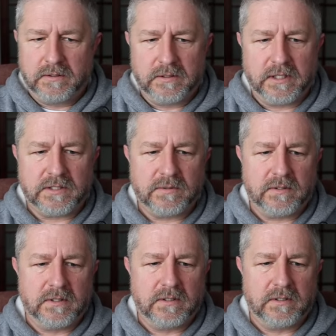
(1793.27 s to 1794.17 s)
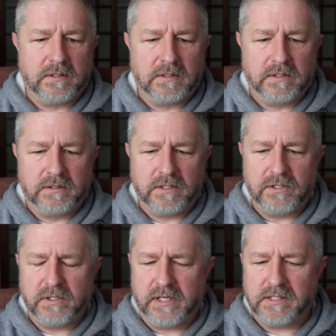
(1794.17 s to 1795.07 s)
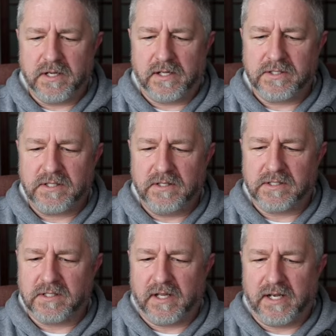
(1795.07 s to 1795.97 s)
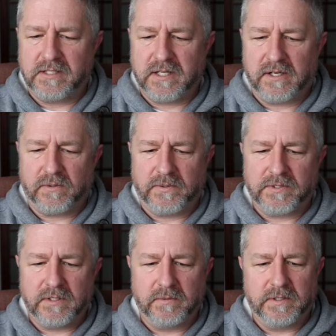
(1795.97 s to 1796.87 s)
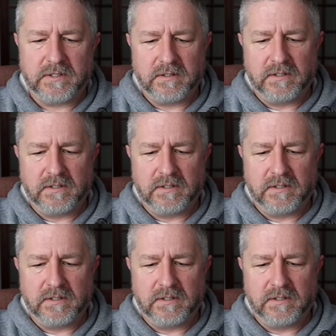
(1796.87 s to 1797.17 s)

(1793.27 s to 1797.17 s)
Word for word: That's, did you guys not see the slides, that whole sequence?